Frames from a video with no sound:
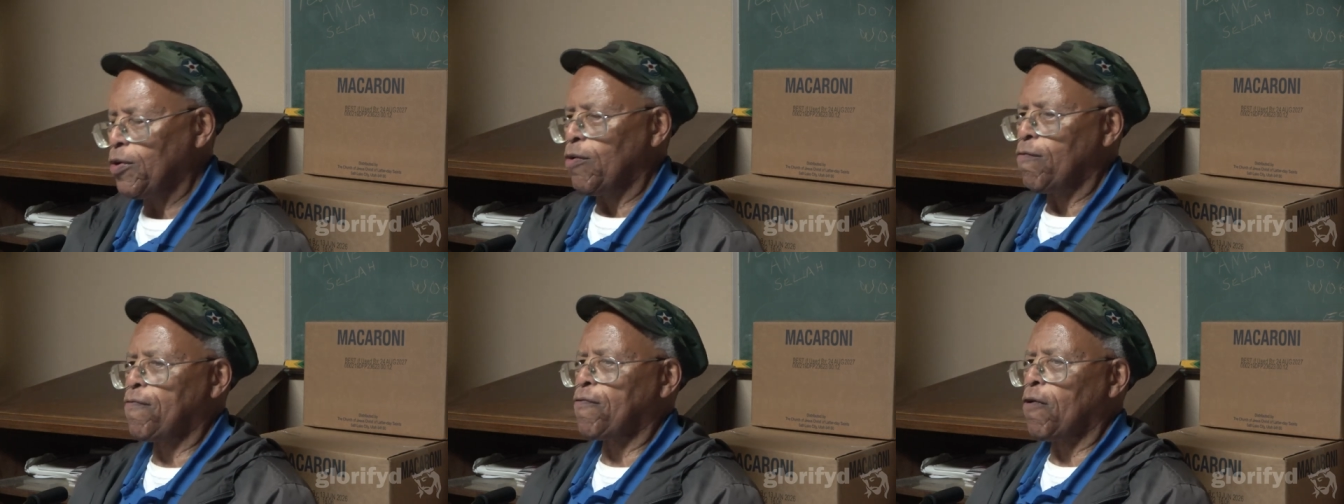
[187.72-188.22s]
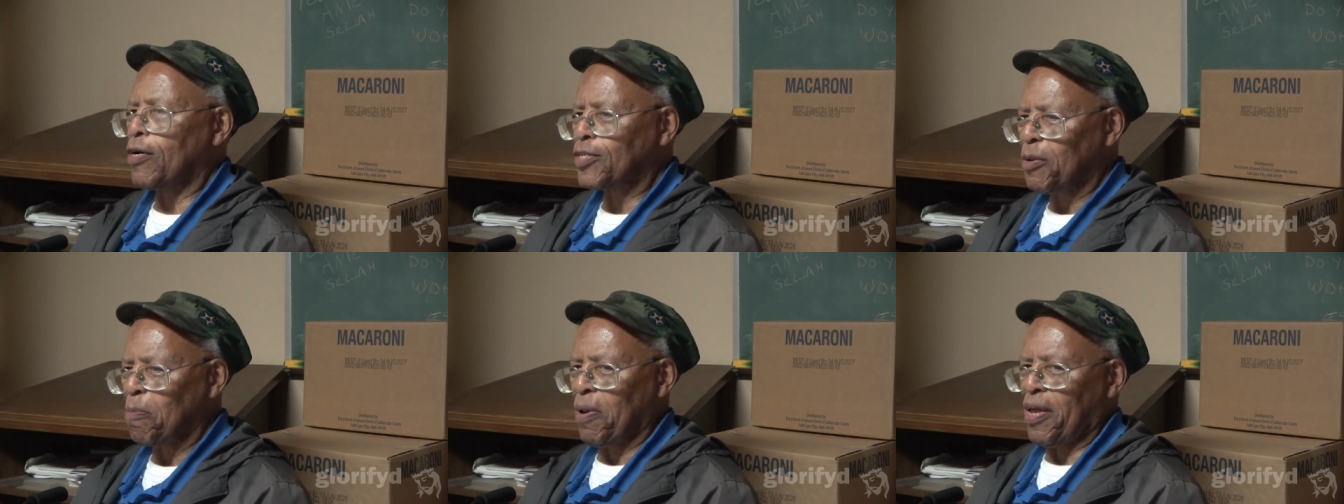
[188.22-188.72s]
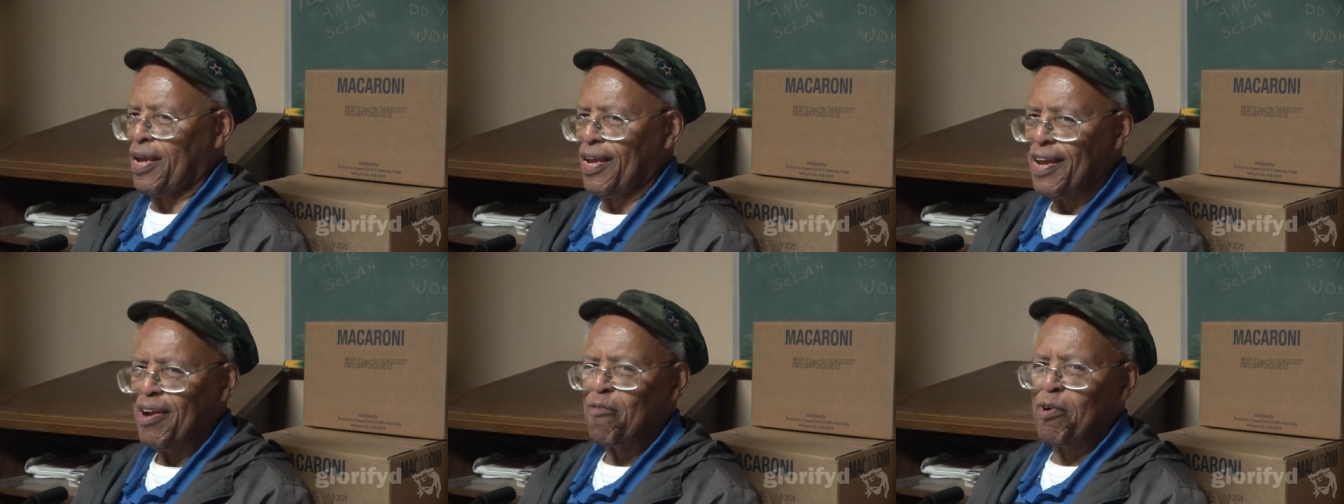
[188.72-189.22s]
to
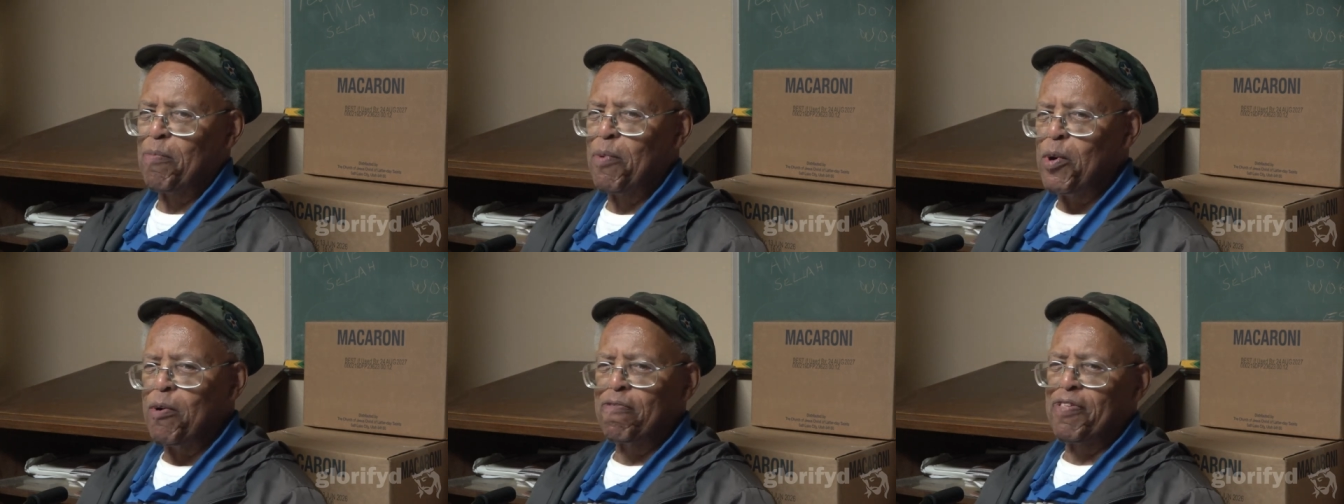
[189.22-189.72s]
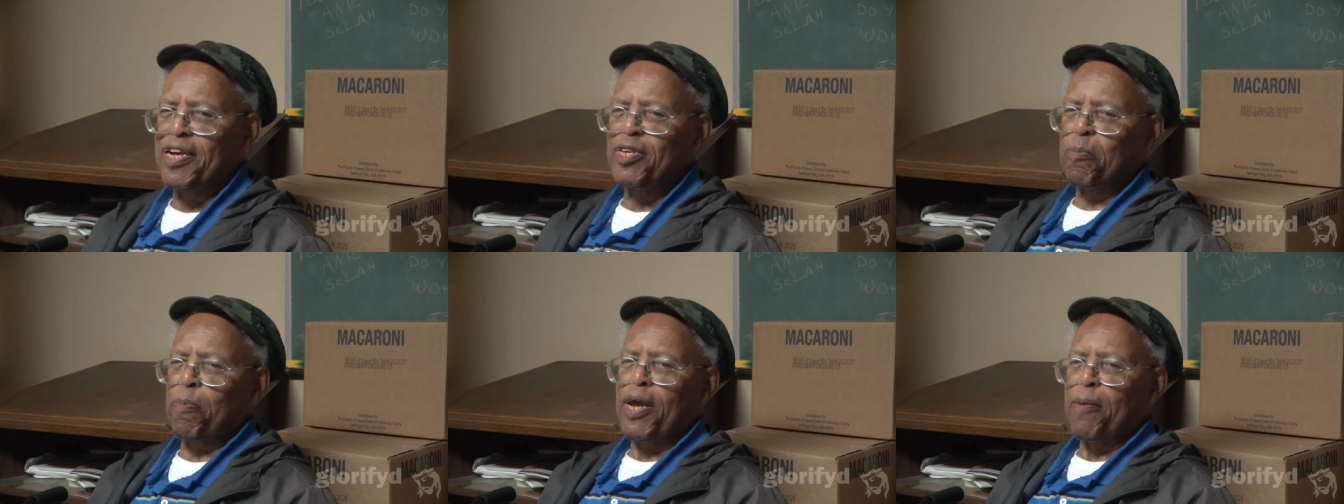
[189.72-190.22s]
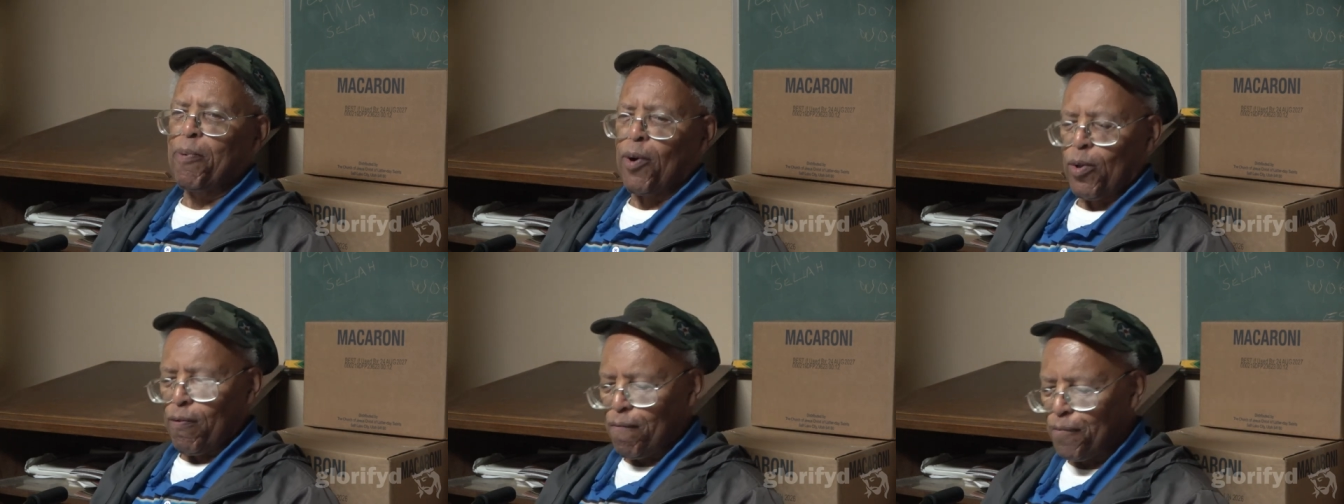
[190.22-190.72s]
forcibly remove these
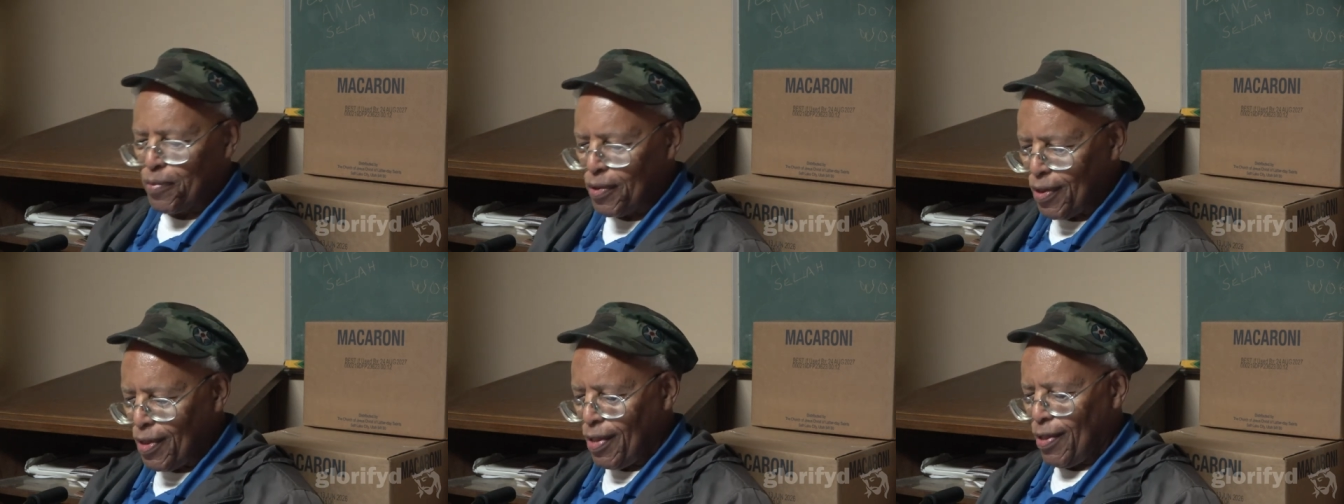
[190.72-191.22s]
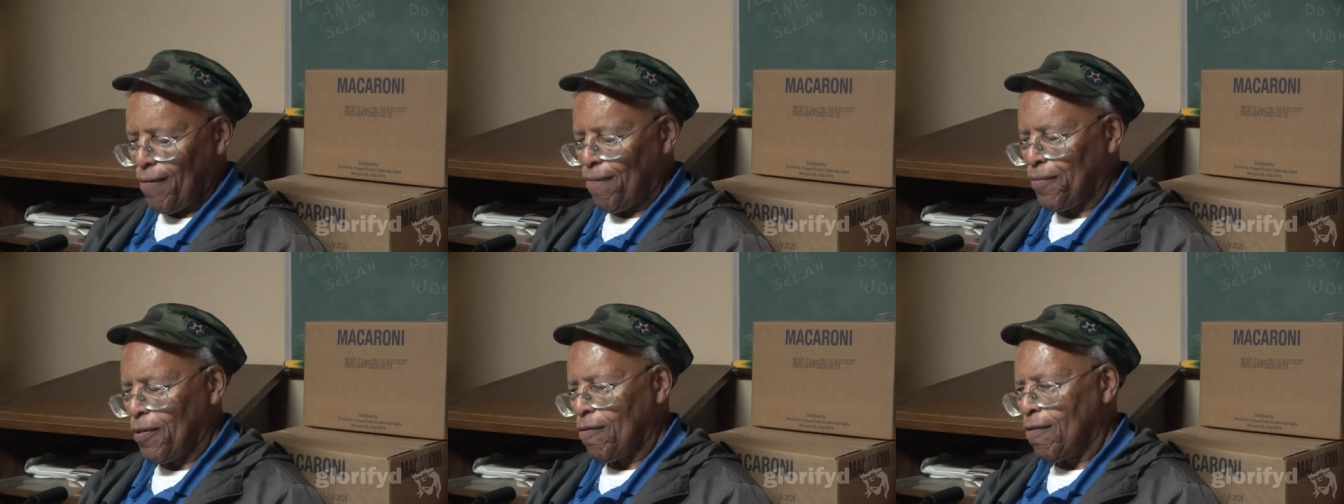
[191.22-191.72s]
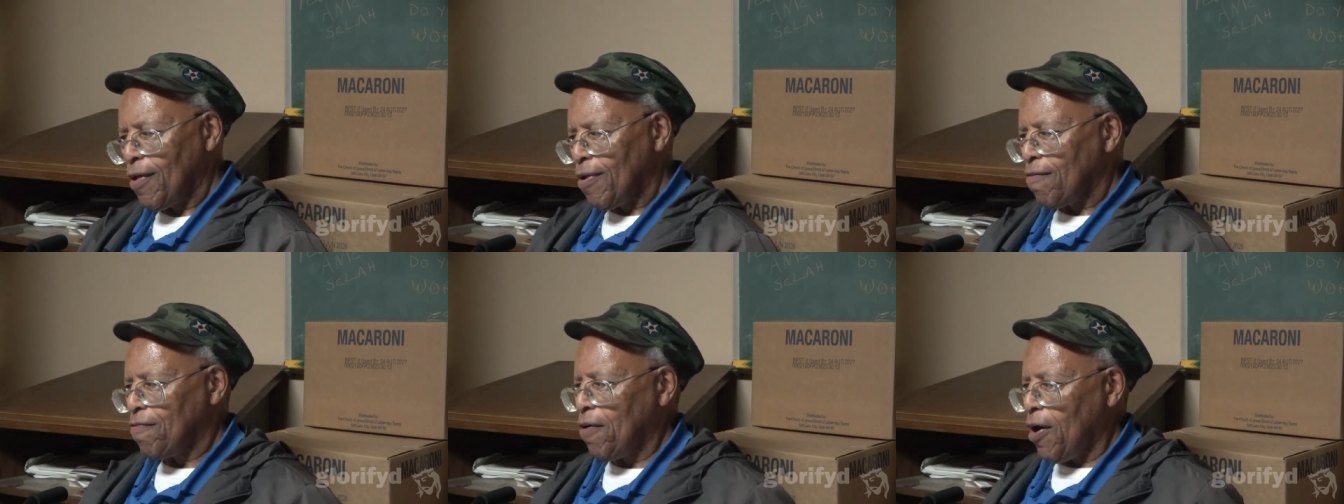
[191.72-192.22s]
people
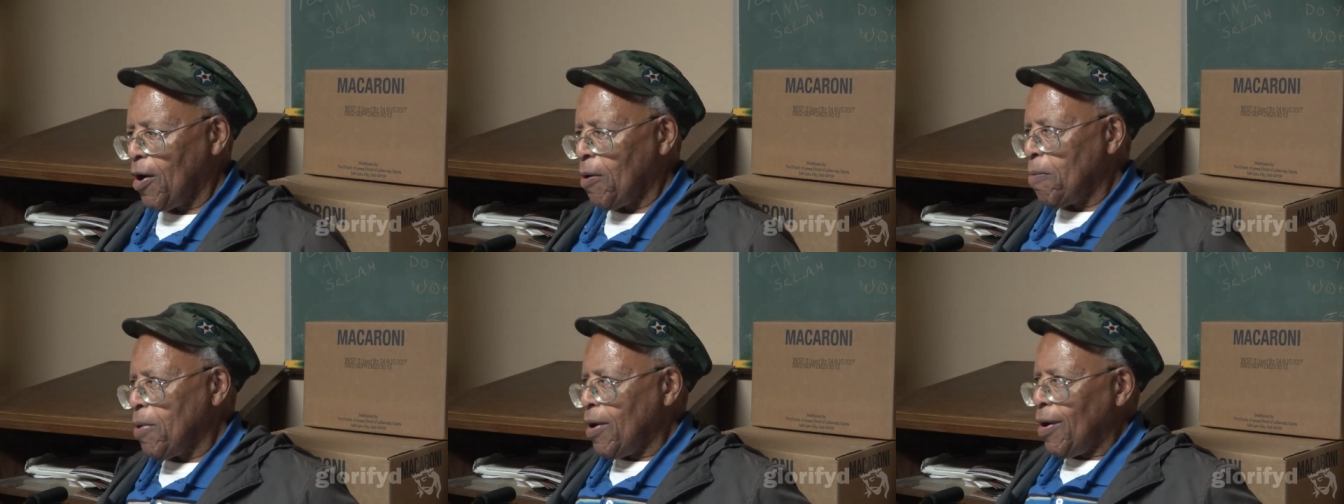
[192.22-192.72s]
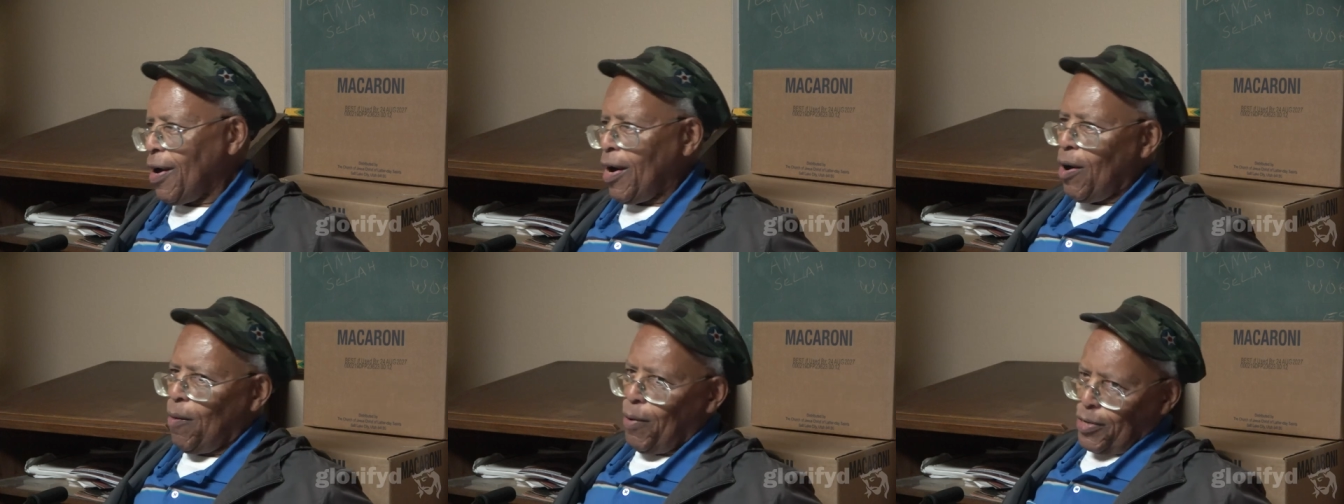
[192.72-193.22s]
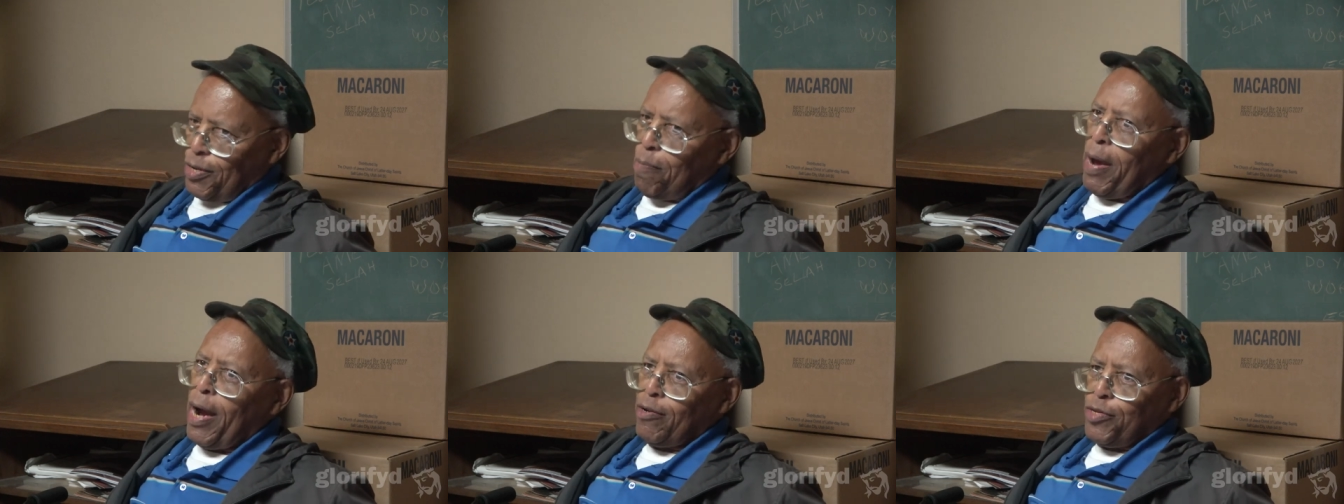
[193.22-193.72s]
from uh, what's
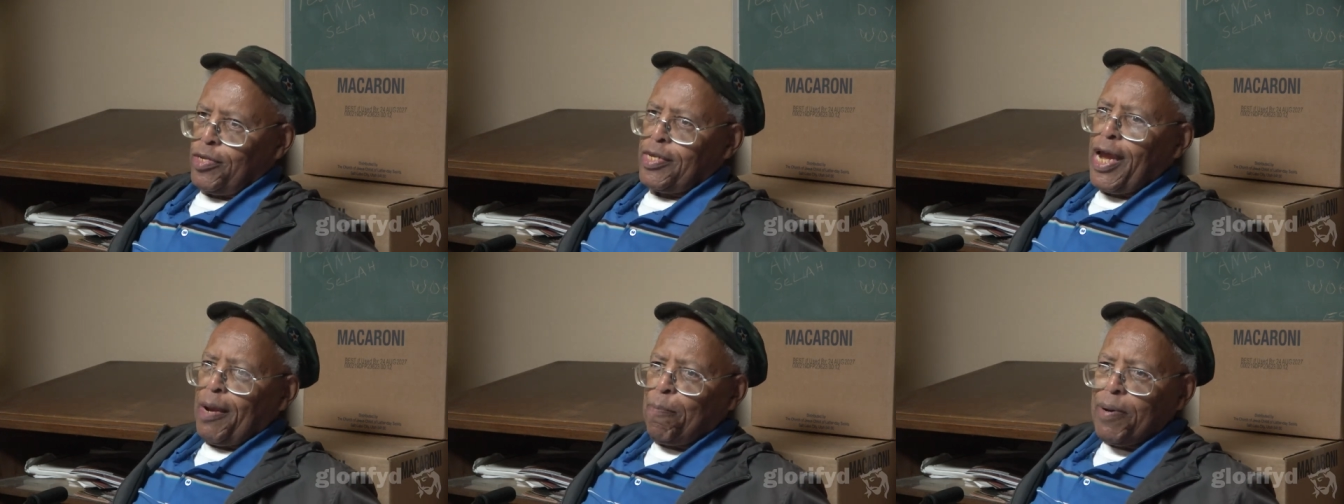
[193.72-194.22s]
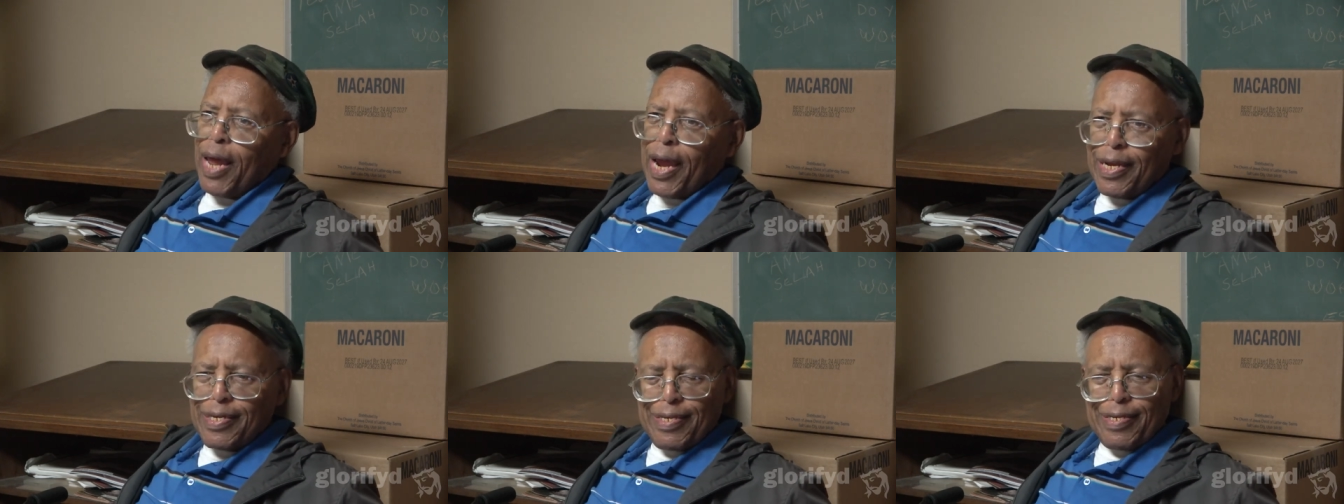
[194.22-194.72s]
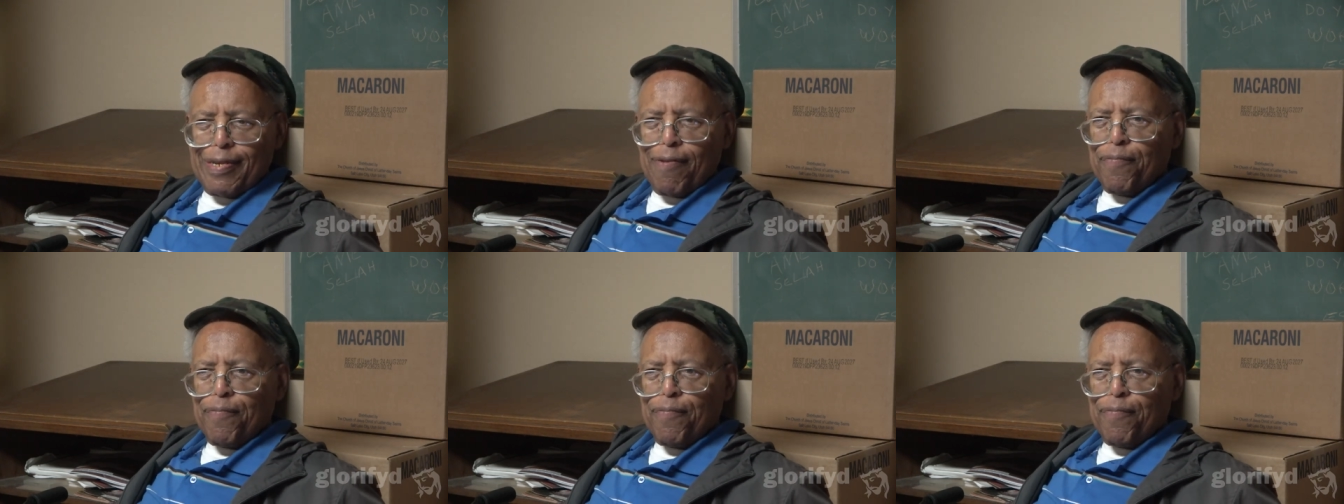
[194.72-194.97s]
about to take place.